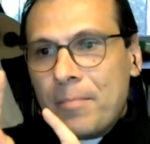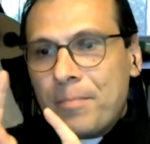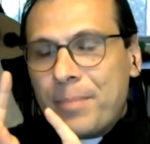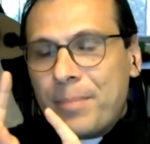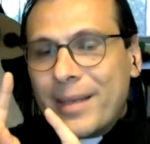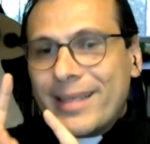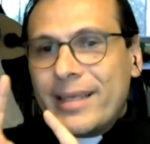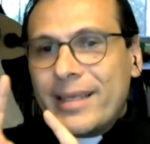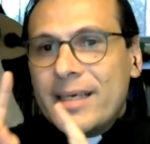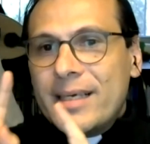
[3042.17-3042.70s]

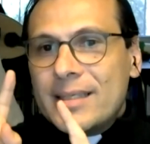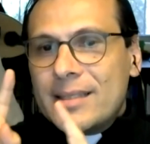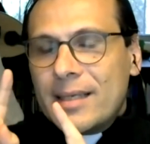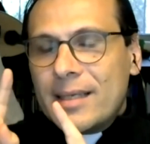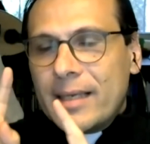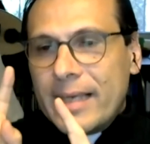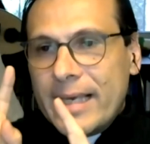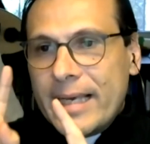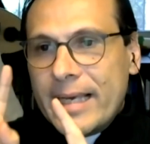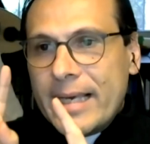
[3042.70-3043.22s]
but
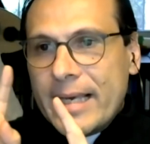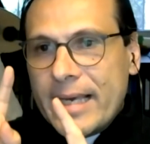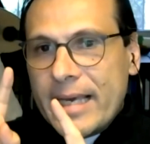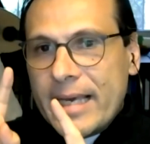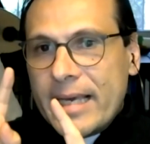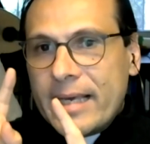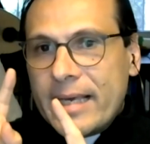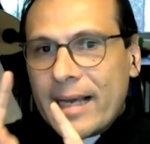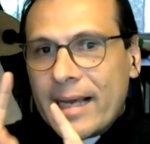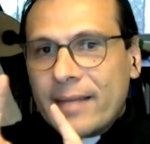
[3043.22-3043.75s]

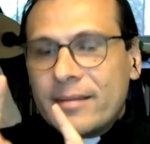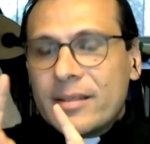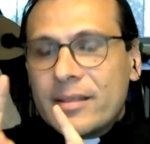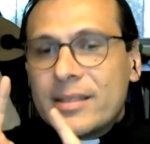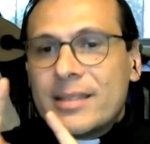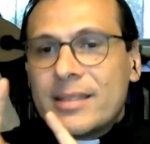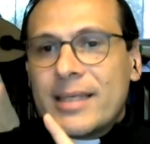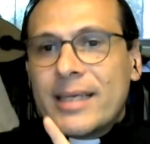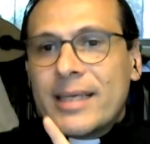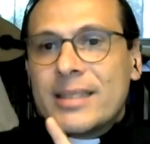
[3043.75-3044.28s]
he
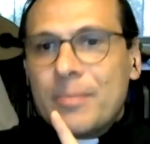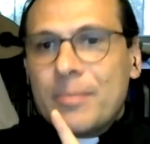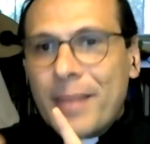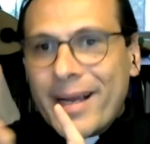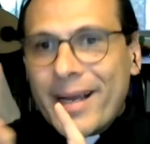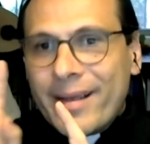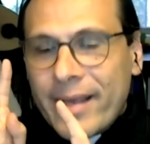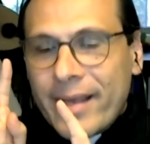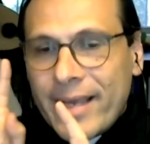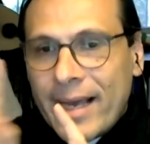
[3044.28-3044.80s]
understands my
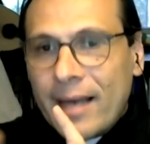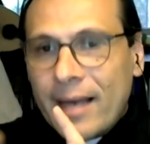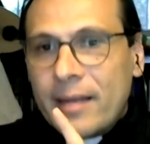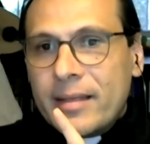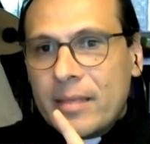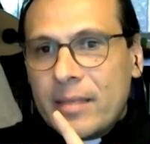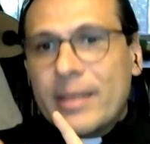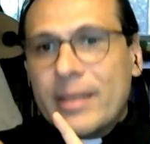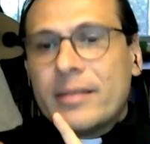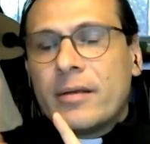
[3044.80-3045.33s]

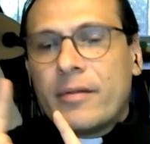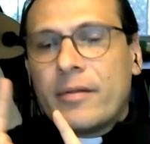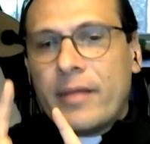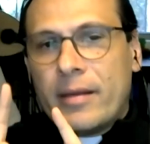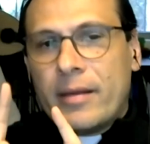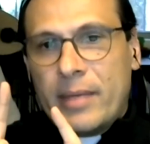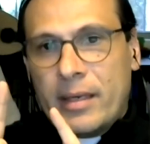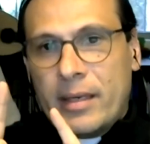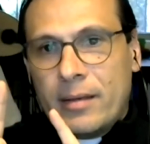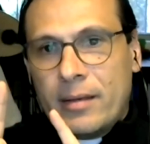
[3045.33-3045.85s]
reality better
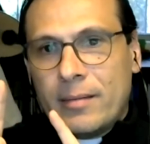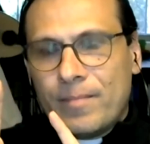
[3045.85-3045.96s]
than me.